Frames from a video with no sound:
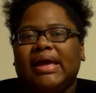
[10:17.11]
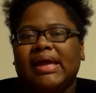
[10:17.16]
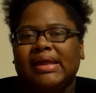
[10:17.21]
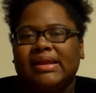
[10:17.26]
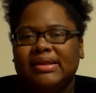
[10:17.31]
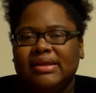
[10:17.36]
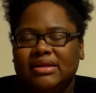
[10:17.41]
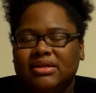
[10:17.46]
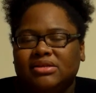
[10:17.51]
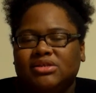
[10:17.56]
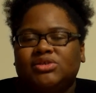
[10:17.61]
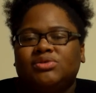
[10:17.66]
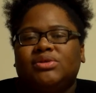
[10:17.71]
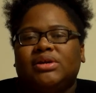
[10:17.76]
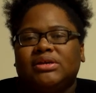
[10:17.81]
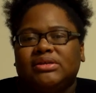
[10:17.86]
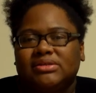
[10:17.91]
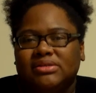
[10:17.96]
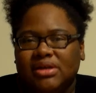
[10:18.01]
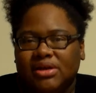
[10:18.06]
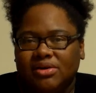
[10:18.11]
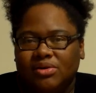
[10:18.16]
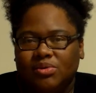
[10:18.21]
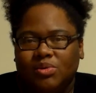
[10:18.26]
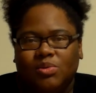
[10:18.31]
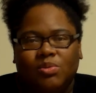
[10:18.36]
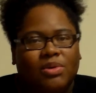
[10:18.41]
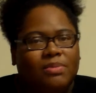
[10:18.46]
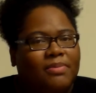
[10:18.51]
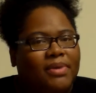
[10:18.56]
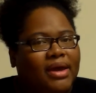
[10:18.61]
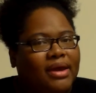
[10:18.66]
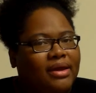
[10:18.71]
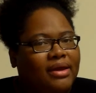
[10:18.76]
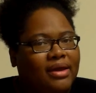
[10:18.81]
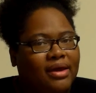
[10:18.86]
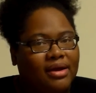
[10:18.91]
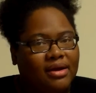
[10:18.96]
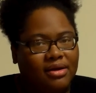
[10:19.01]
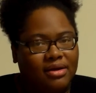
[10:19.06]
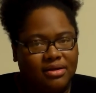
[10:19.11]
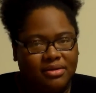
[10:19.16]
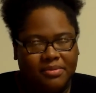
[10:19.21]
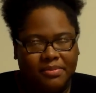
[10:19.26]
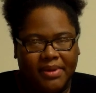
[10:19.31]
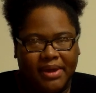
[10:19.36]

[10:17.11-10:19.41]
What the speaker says: and then 2 days later we went back and got another